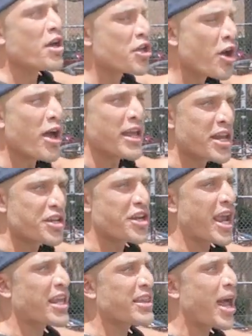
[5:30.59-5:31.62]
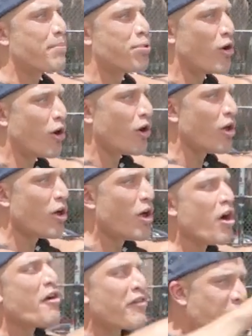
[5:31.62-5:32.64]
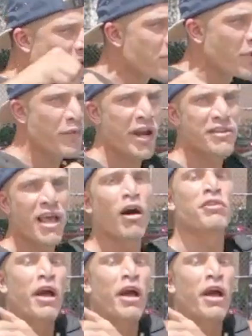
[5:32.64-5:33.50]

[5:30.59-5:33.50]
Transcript: You're initiating that pull from the rear delt.